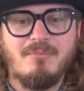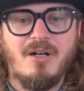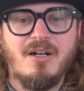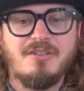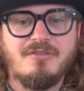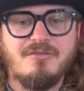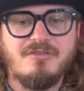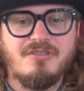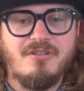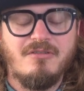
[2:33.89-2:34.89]
partial
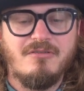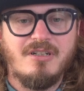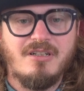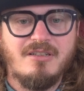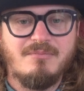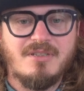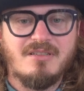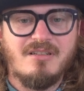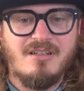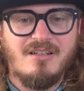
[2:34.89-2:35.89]
solar
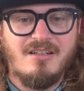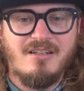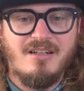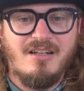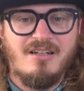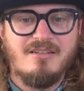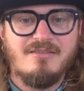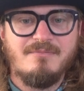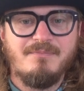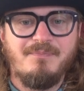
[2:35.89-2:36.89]
eclipse
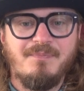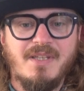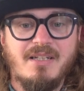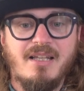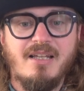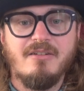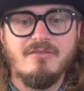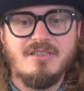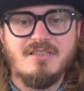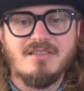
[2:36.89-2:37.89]
in
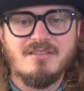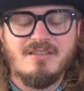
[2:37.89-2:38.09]
Aries.